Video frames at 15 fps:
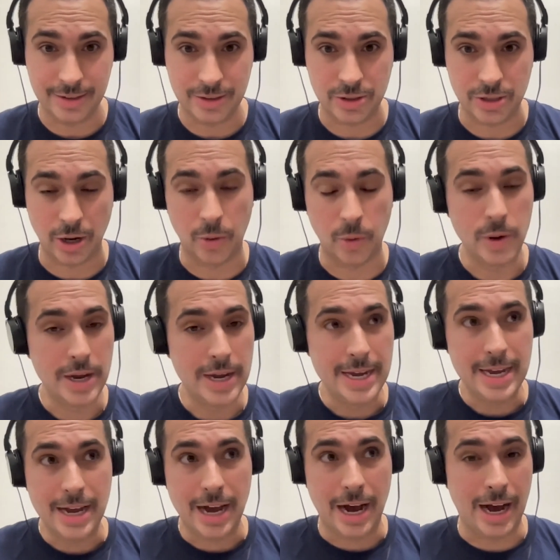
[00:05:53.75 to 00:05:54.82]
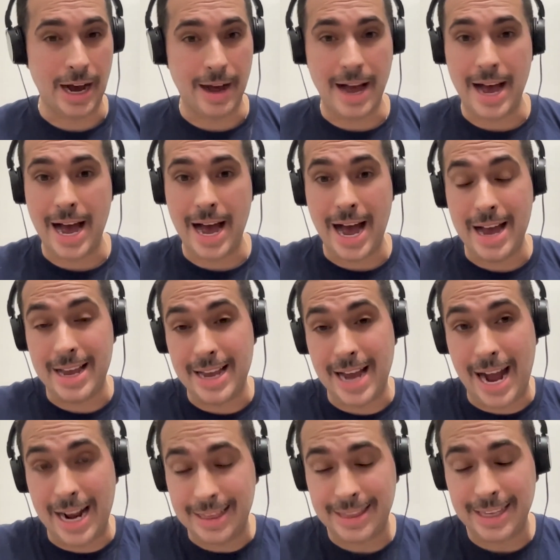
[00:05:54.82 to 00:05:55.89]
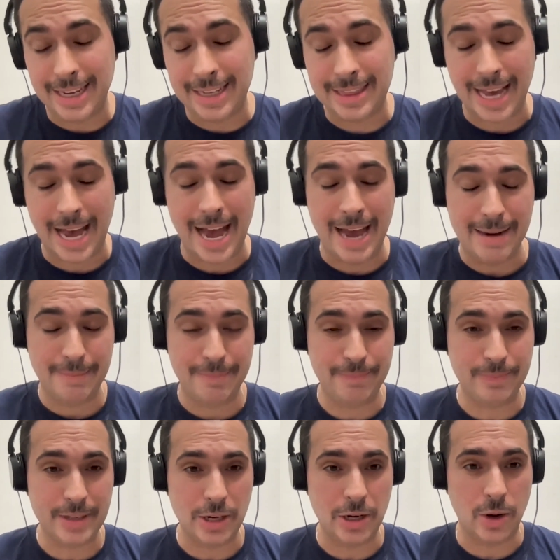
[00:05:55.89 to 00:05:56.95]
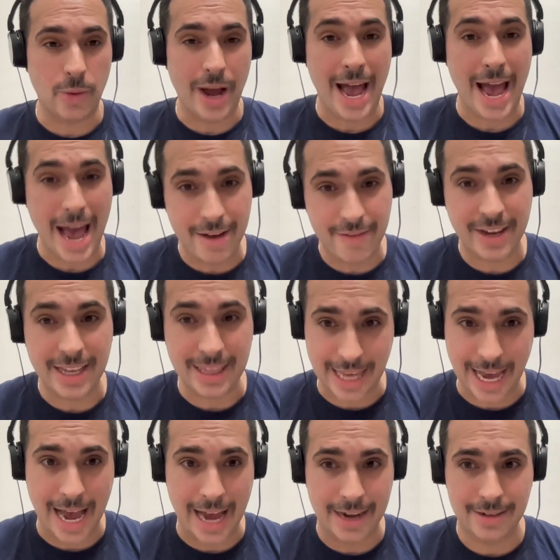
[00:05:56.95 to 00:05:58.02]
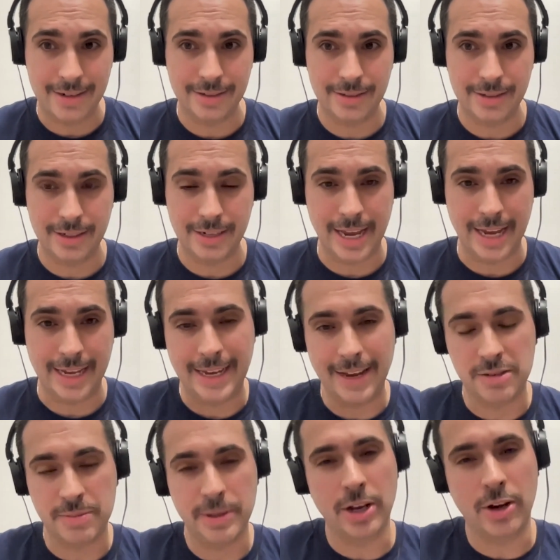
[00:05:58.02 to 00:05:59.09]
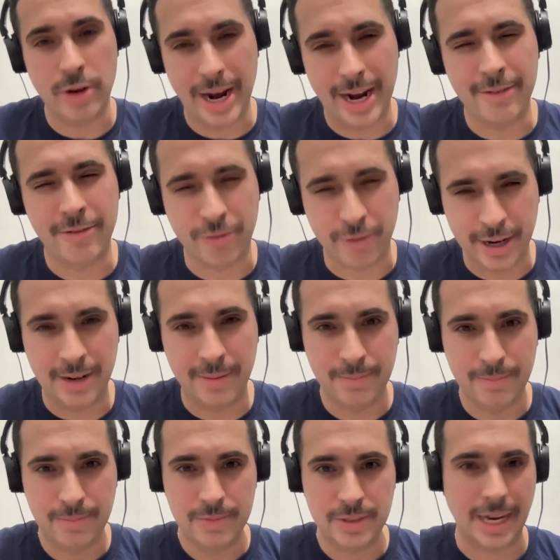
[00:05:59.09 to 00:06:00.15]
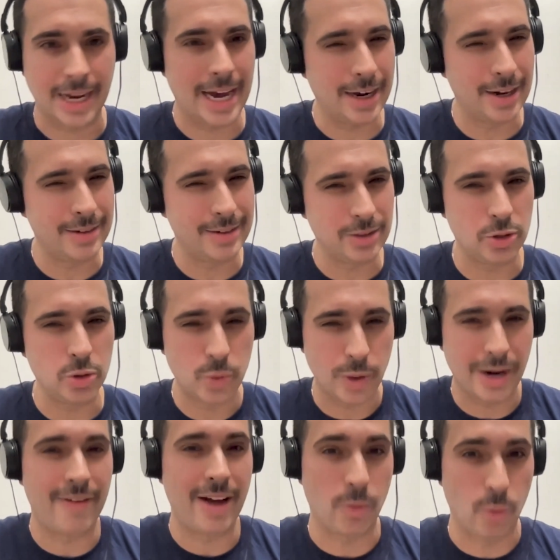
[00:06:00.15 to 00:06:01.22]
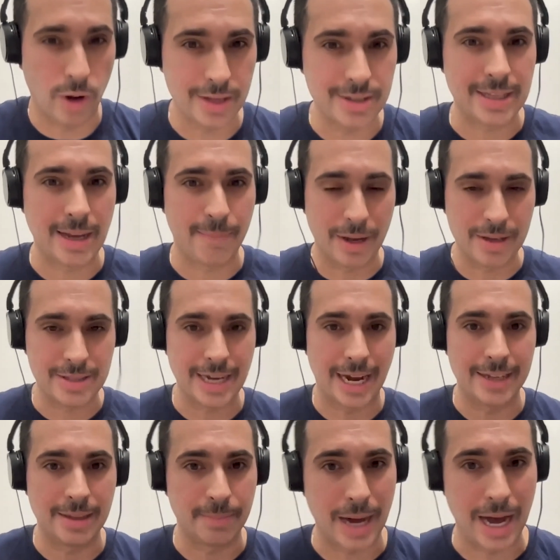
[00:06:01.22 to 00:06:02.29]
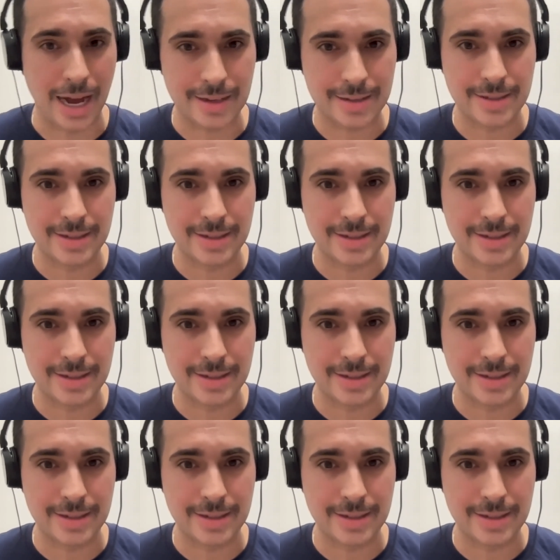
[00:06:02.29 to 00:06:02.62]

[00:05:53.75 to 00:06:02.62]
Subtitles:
So I think that, having that, it gives me the creative freedom to kind of do whatever I want, step outside the box